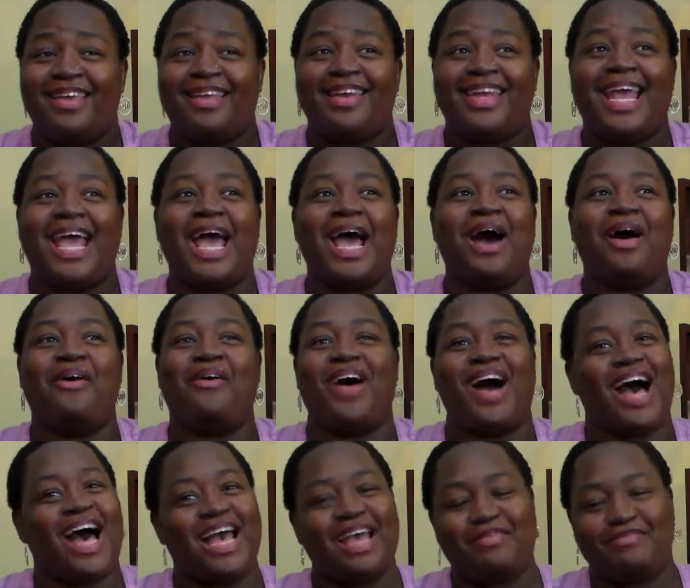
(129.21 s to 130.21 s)

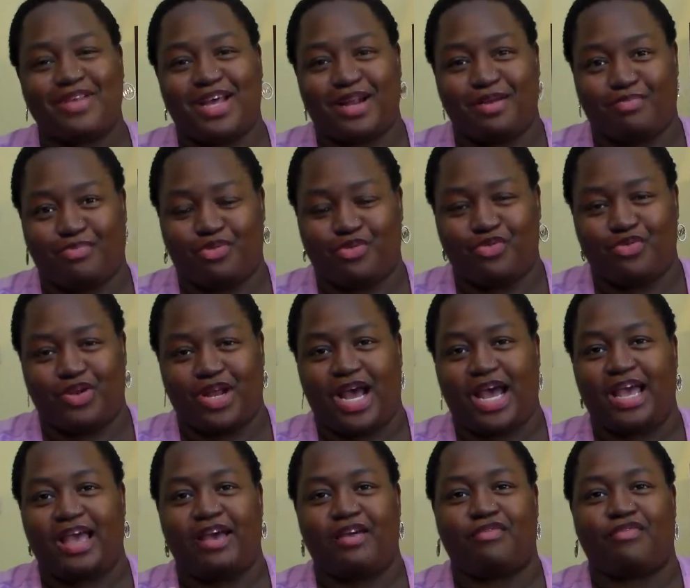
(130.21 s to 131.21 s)
Now, I am not a prude.
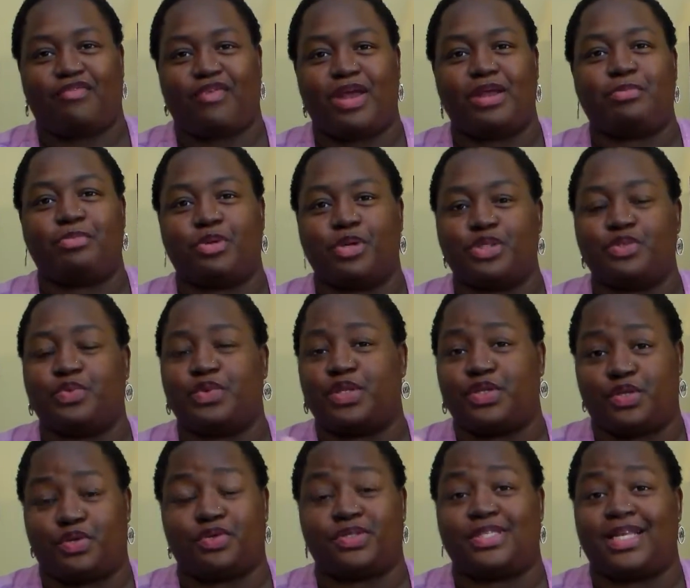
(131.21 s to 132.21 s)
I have read books with
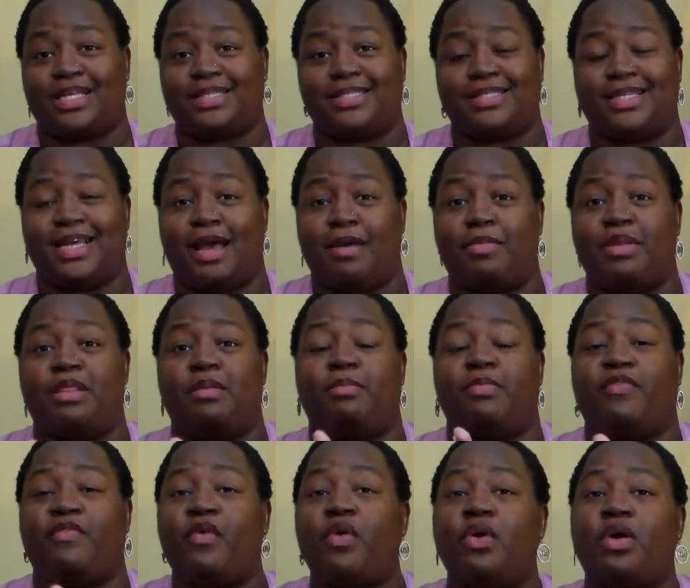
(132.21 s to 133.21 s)
adult sexy time in them
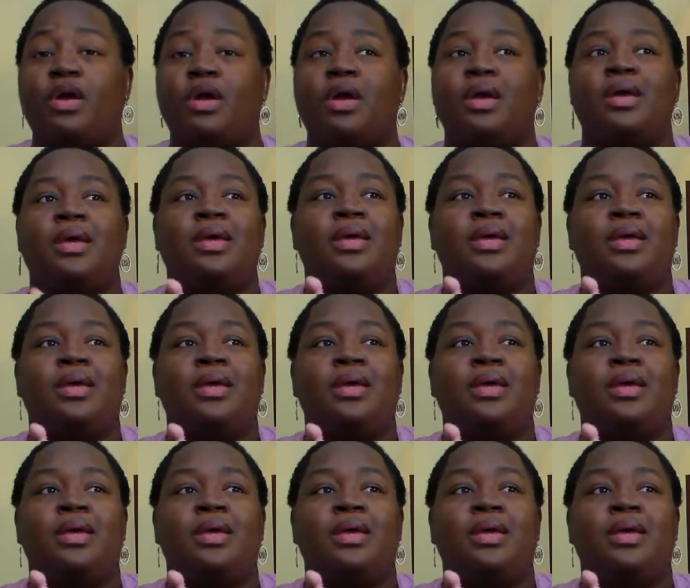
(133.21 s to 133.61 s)
before,